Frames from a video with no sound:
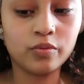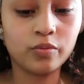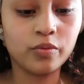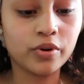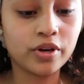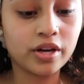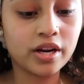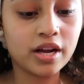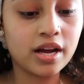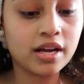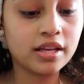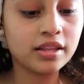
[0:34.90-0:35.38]

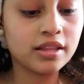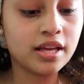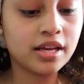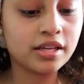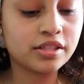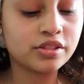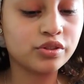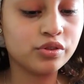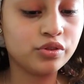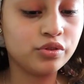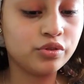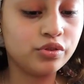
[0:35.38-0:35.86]
What I
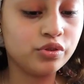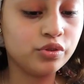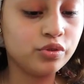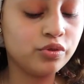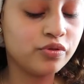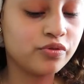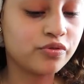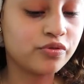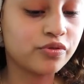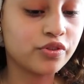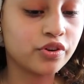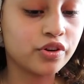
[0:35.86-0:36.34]
like to
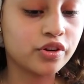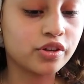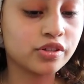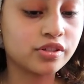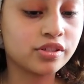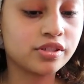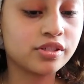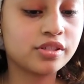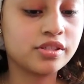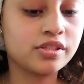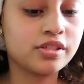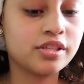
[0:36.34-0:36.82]
do
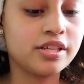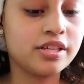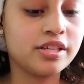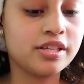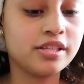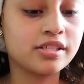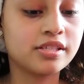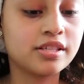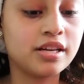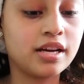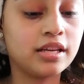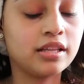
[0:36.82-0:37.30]
first
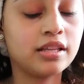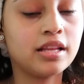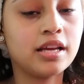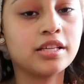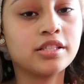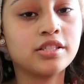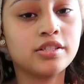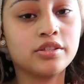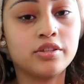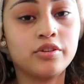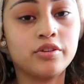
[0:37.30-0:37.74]
is I like